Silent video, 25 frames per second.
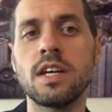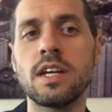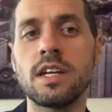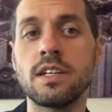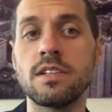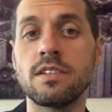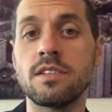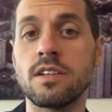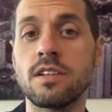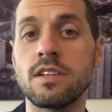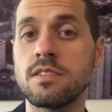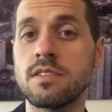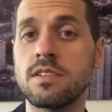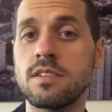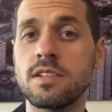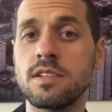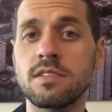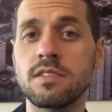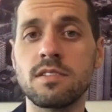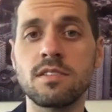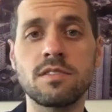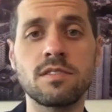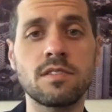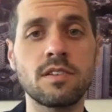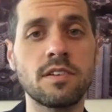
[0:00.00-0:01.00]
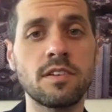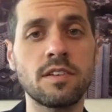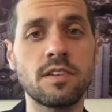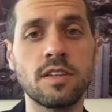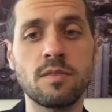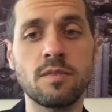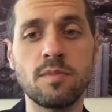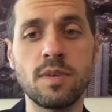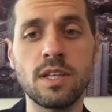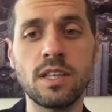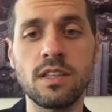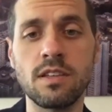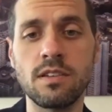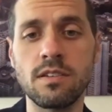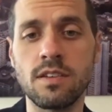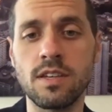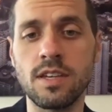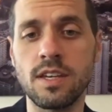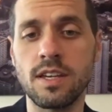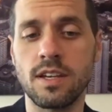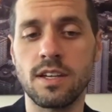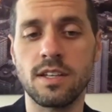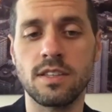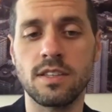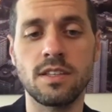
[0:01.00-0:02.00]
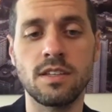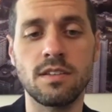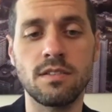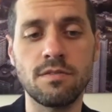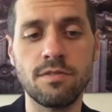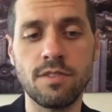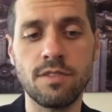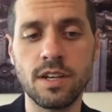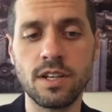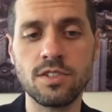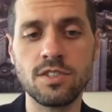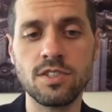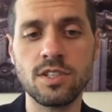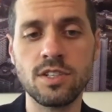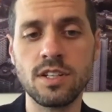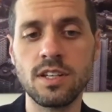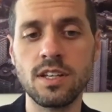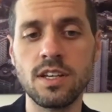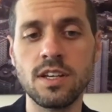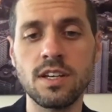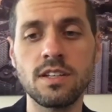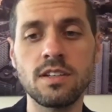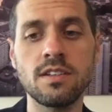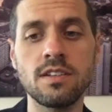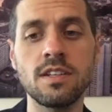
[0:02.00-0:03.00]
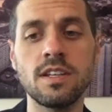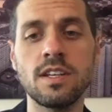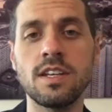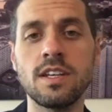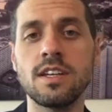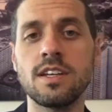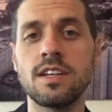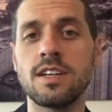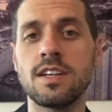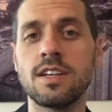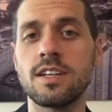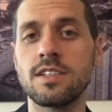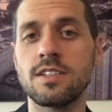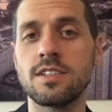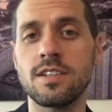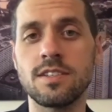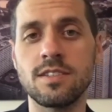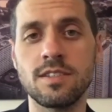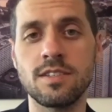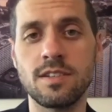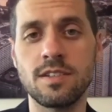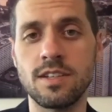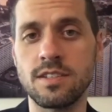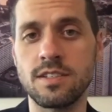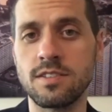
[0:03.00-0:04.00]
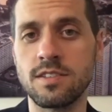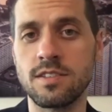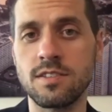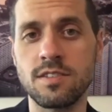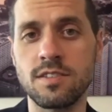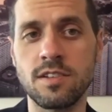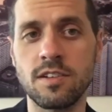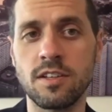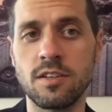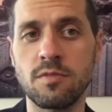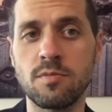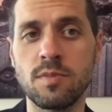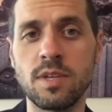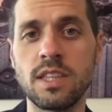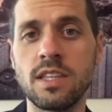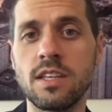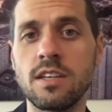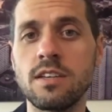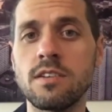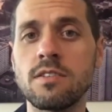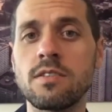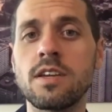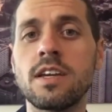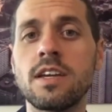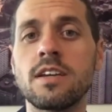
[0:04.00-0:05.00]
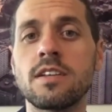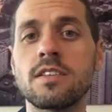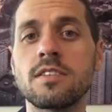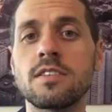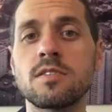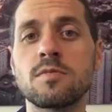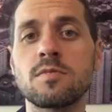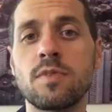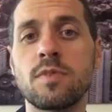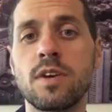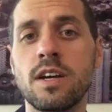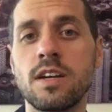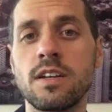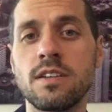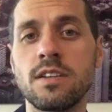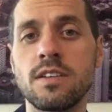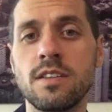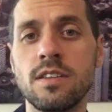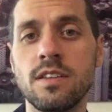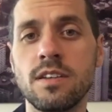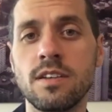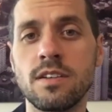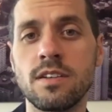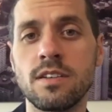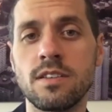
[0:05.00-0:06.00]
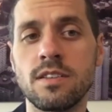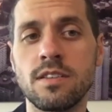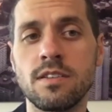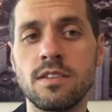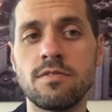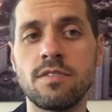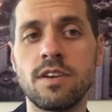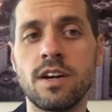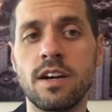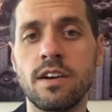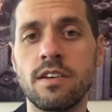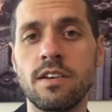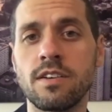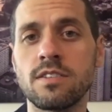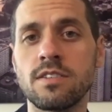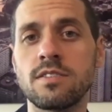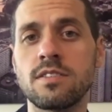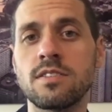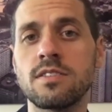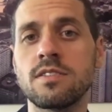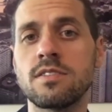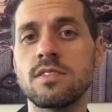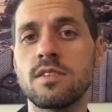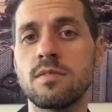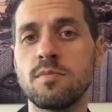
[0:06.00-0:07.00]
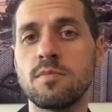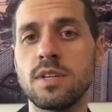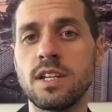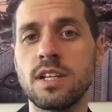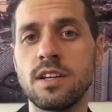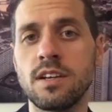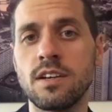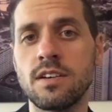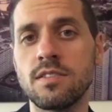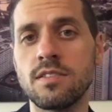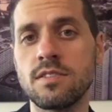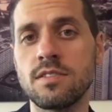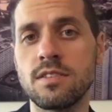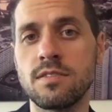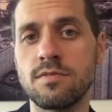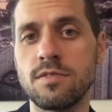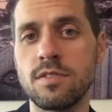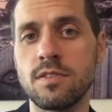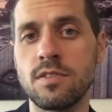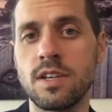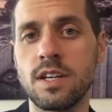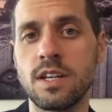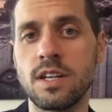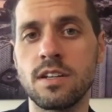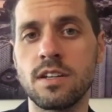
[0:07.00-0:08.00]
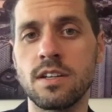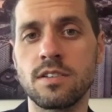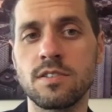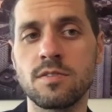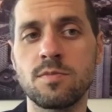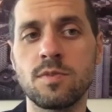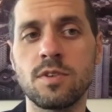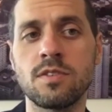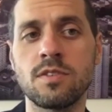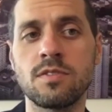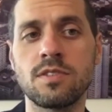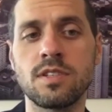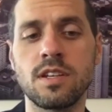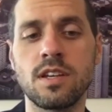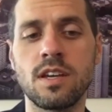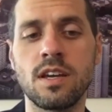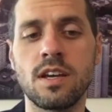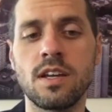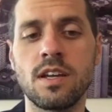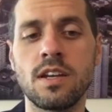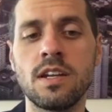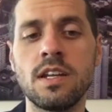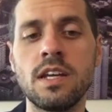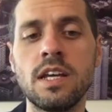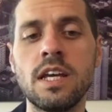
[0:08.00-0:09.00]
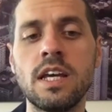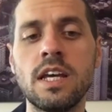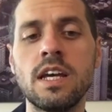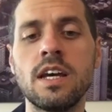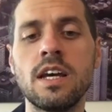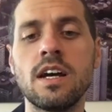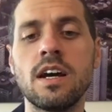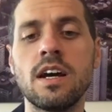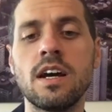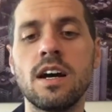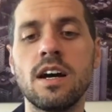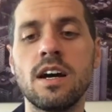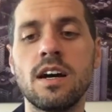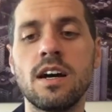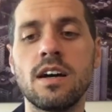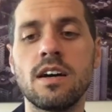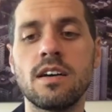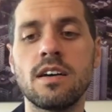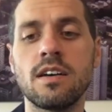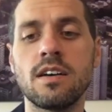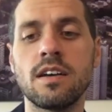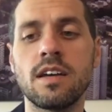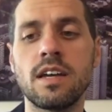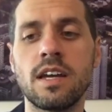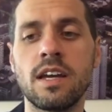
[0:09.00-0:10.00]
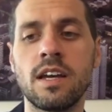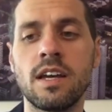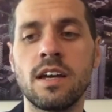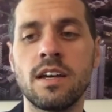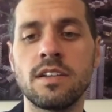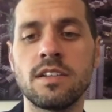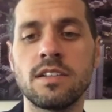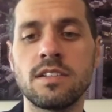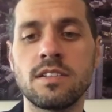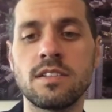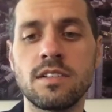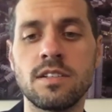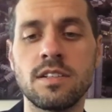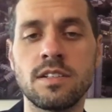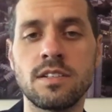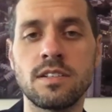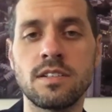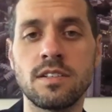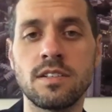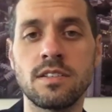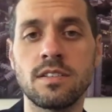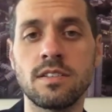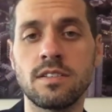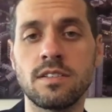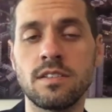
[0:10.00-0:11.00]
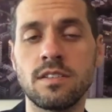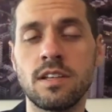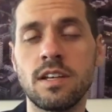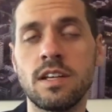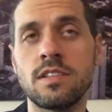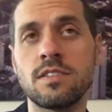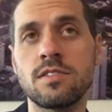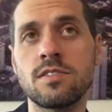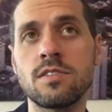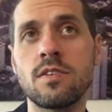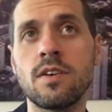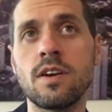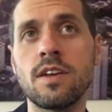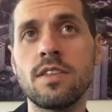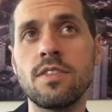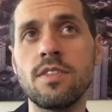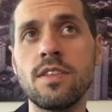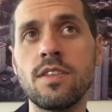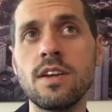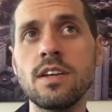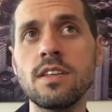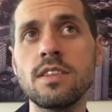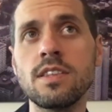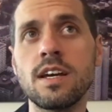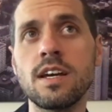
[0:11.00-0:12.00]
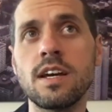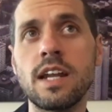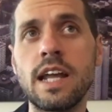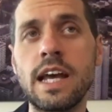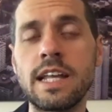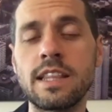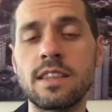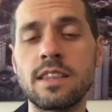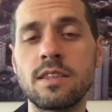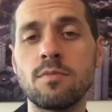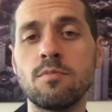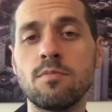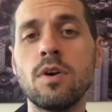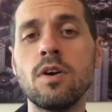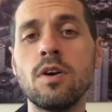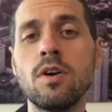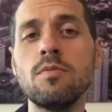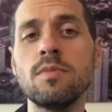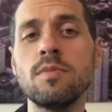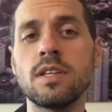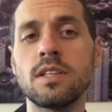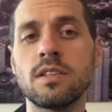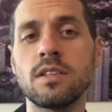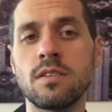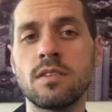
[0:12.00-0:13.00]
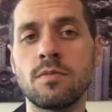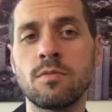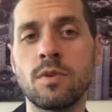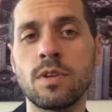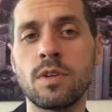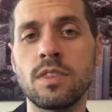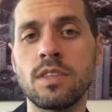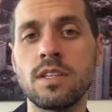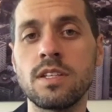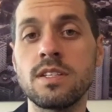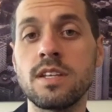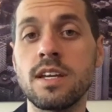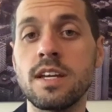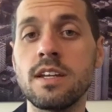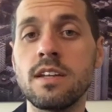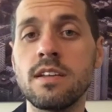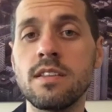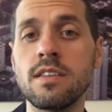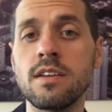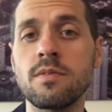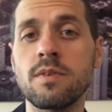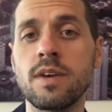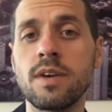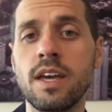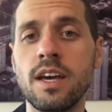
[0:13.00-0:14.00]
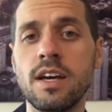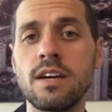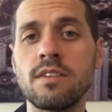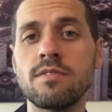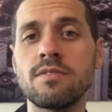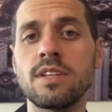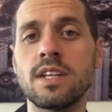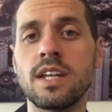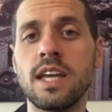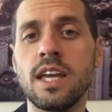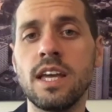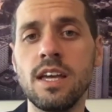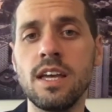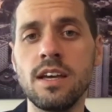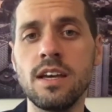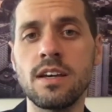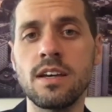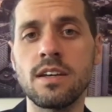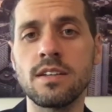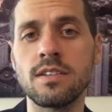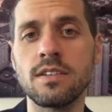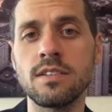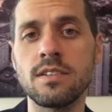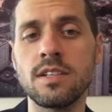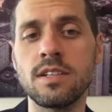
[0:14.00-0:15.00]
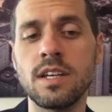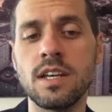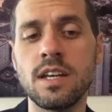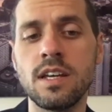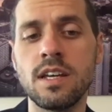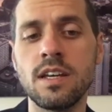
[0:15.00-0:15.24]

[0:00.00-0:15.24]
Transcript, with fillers: It doesn't necessarily mean that you can't get the infection again. It doesn't necessarily mean that you can't spread the, the virus to somebody else if you get exposed again. Uh, and it, it does, and so I think that at the moment, with the data that we have in hand,